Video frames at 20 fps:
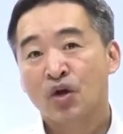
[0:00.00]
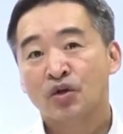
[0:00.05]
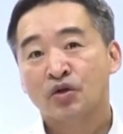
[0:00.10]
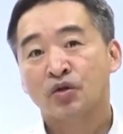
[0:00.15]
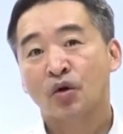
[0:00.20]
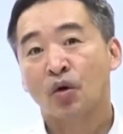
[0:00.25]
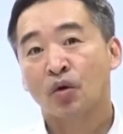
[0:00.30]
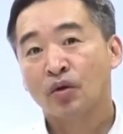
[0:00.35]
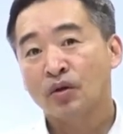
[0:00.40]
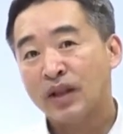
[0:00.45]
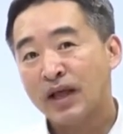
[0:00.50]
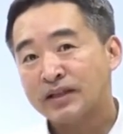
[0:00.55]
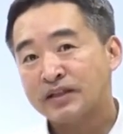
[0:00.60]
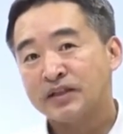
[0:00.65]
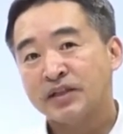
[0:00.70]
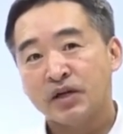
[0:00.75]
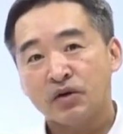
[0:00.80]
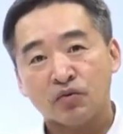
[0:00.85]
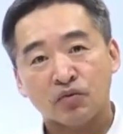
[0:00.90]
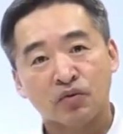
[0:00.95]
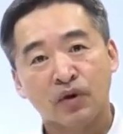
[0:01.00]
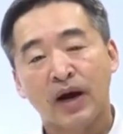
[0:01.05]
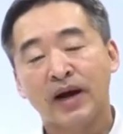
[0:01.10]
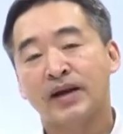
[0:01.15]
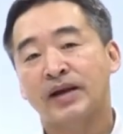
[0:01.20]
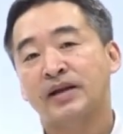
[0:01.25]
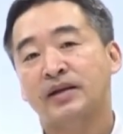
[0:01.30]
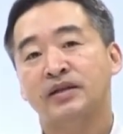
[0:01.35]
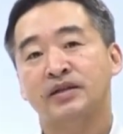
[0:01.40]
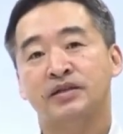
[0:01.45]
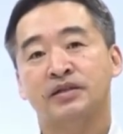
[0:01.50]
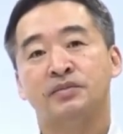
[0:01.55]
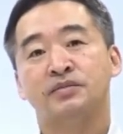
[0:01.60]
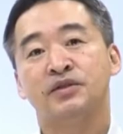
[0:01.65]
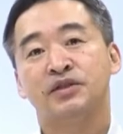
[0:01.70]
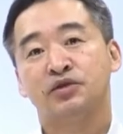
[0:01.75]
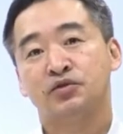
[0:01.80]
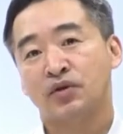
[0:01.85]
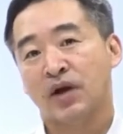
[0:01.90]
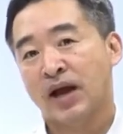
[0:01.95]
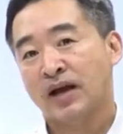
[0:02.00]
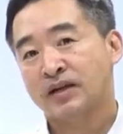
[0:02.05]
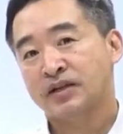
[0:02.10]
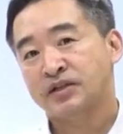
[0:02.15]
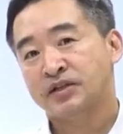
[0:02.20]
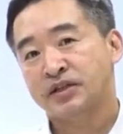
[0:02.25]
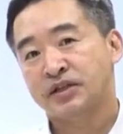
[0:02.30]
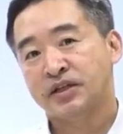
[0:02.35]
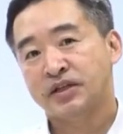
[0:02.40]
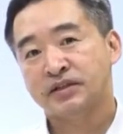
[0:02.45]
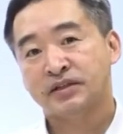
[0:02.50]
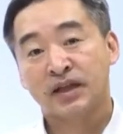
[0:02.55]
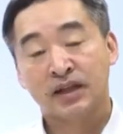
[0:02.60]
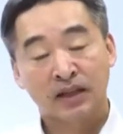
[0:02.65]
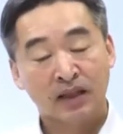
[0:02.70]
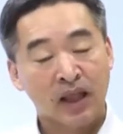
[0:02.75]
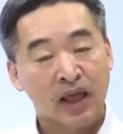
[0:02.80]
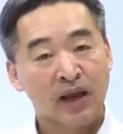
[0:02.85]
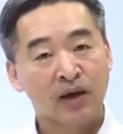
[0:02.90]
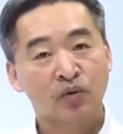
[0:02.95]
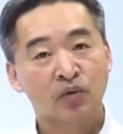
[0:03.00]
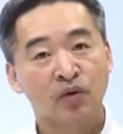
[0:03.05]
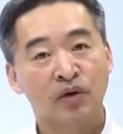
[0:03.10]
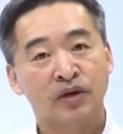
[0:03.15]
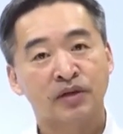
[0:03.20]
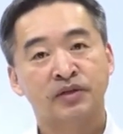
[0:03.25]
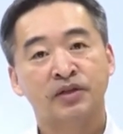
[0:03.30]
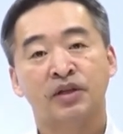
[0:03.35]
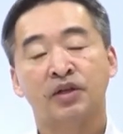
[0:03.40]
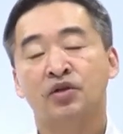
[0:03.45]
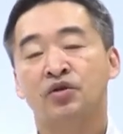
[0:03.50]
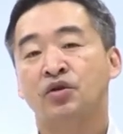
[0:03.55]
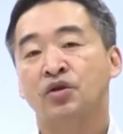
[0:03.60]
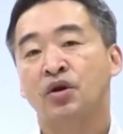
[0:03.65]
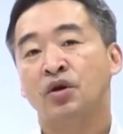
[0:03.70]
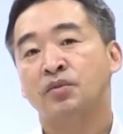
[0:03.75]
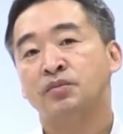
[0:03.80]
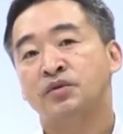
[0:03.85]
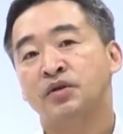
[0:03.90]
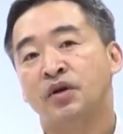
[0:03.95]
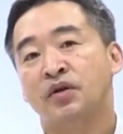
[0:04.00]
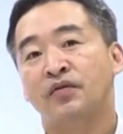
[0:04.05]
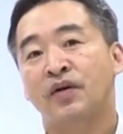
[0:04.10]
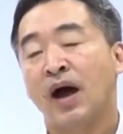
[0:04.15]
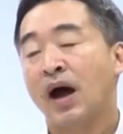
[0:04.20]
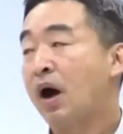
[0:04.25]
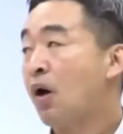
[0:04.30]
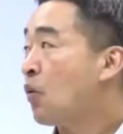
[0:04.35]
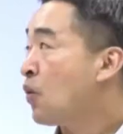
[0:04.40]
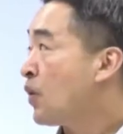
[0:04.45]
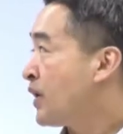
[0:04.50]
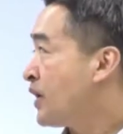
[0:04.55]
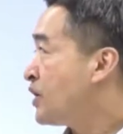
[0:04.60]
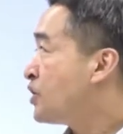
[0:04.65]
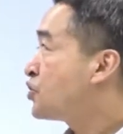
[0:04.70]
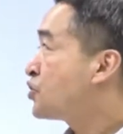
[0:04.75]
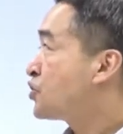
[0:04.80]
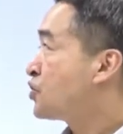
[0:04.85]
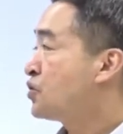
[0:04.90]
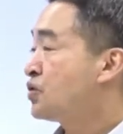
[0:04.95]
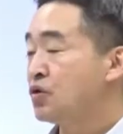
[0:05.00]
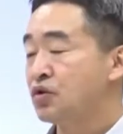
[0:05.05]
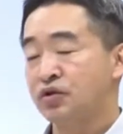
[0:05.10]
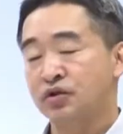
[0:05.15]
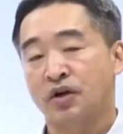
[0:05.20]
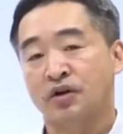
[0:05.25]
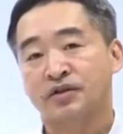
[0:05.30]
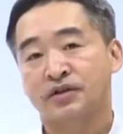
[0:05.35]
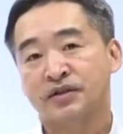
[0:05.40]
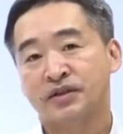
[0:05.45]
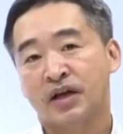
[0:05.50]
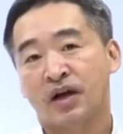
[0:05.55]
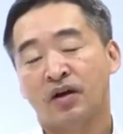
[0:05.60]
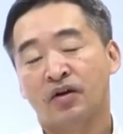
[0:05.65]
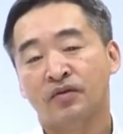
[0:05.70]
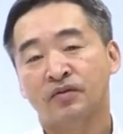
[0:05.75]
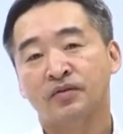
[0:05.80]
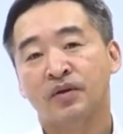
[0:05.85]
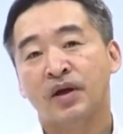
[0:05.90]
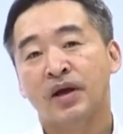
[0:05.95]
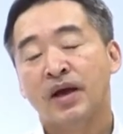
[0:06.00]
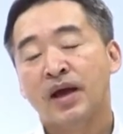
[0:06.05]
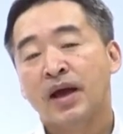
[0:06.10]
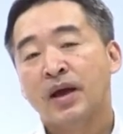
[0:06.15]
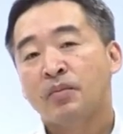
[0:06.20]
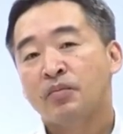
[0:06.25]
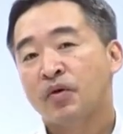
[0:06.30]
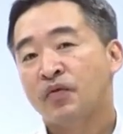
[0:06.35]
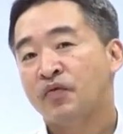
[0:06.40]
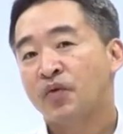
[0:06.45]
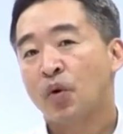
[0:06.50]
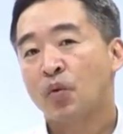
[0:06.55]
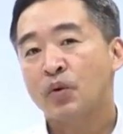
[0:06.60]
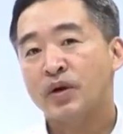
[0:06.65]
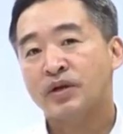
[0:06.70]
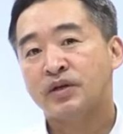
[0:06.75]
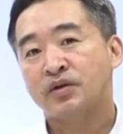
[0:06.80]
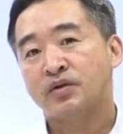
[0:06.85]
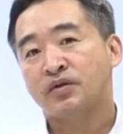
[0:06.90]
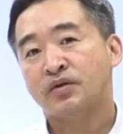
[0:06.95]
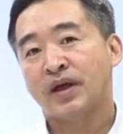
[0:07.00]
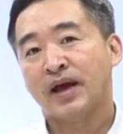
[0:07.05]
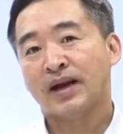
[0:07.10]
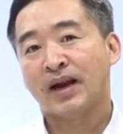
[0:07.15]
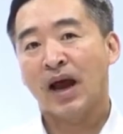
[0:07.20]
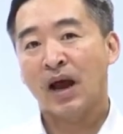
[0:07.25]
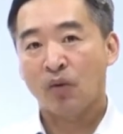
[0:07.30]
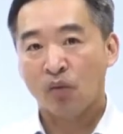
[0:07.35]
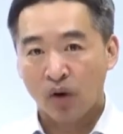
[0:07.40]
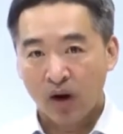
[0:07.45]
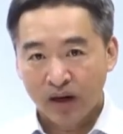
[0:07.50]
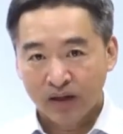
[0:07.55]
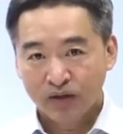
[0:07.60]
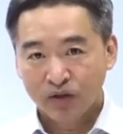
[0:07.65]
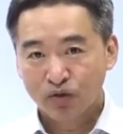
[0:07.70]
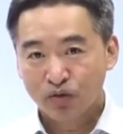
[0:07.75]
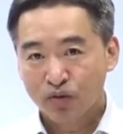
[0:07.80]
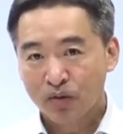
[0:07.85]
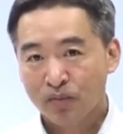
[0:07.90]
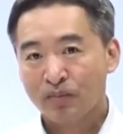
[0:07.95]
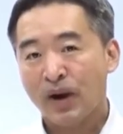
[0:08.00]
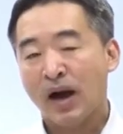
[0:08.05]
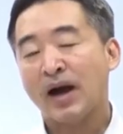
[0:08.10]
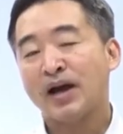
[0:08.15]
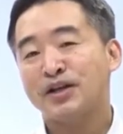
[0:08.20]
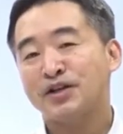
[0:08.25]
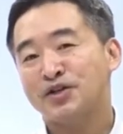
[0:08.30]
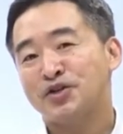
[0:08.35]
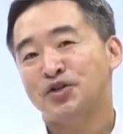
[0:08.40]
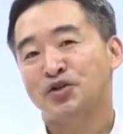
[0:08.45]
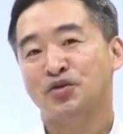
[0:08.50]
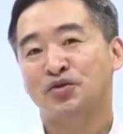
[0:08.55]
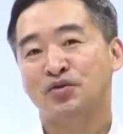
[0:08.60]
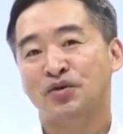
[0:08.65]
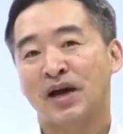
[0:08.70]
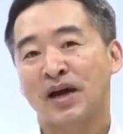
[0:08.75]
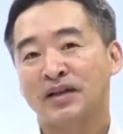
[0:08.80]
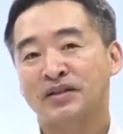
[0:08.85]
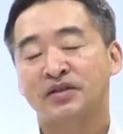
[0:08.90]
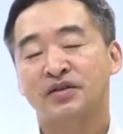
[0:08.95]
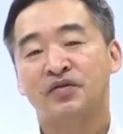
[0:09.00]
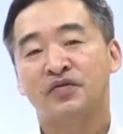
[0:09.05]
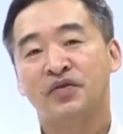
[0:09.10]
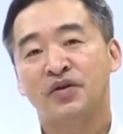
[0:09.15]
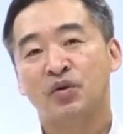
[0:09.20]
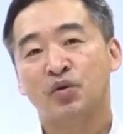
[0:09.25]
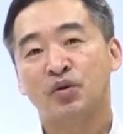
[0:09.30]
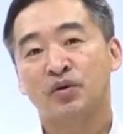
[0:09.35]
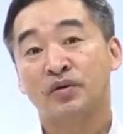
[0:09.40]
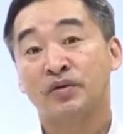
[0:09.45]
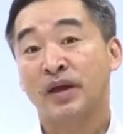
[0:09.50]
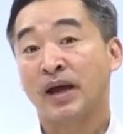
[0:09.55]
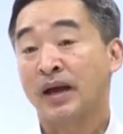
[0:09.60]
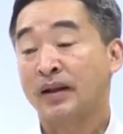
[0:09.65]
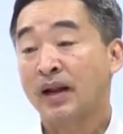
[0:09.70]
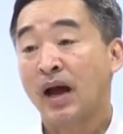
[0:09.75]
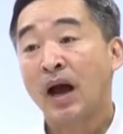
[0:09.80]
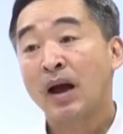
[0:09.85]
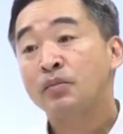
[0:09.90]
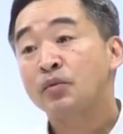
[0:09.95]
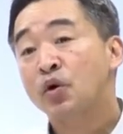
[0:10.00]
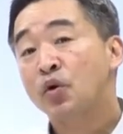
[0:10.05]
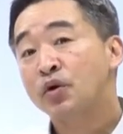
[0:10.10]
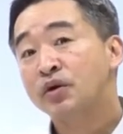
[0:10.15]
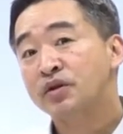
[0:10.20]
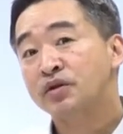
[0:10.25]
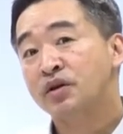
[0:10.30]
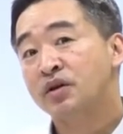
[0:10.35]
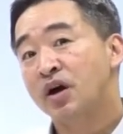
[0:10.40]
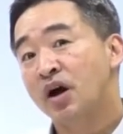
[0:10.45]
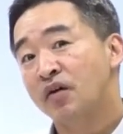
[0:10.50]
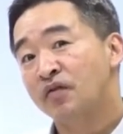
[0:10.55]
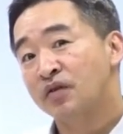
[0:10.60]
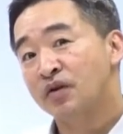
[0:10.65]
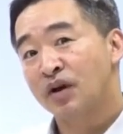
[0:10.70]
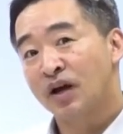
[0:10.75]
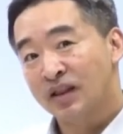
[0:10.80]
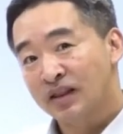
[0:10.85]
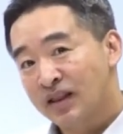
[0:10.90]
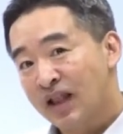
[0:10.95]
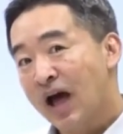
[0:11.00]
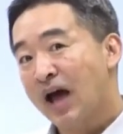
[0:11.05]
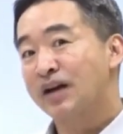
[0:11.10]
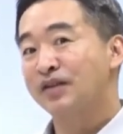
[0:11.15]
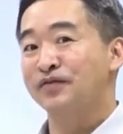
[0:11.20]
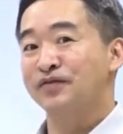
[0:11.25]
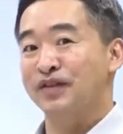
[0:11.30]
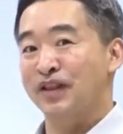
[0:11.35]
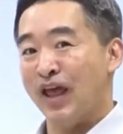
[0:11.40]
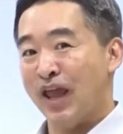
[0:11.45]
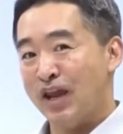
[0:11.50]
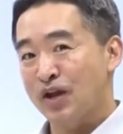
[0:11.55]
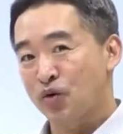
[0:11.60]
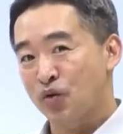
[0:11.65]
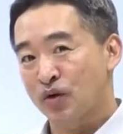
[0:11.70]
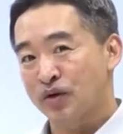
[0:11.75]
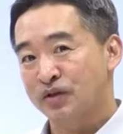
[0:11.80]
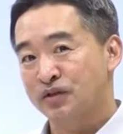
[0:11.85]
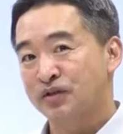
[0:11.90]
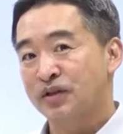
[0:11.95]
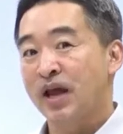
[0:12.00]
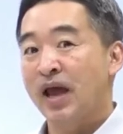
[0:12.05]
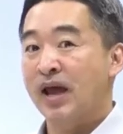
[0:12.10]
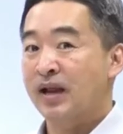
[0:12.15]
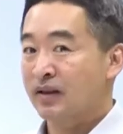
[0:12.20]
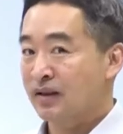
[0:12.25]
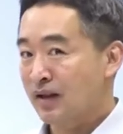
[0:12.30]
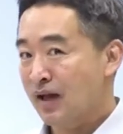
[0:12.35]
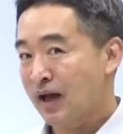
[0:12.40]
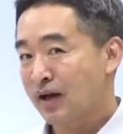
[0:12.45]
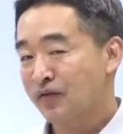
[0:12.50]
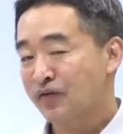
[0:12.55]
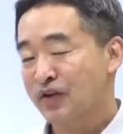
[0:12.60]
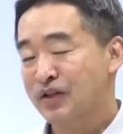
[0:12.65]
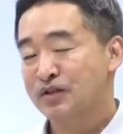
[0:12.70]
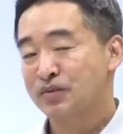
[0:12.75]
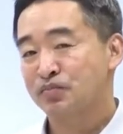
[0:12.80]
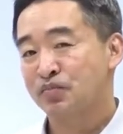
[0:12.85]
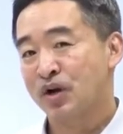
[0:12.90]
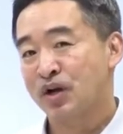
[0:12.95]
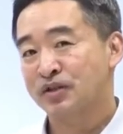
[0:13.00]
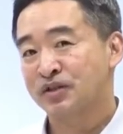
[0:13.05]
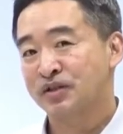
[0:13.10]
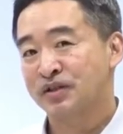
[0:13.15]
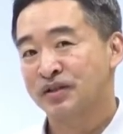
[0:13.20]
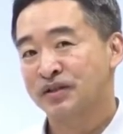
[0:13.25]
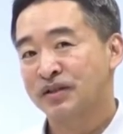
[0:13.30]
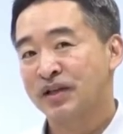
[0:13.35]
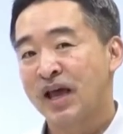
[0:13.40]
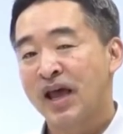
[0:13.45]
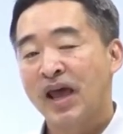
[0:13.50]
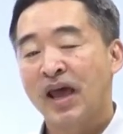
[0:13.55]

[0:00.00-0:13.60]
So let's get right into some strategies and language in terms of how we introduce ourselves. Before we do that, I want to remind you as the viewer that I'm going to cover a lot of language and a lot of expressions,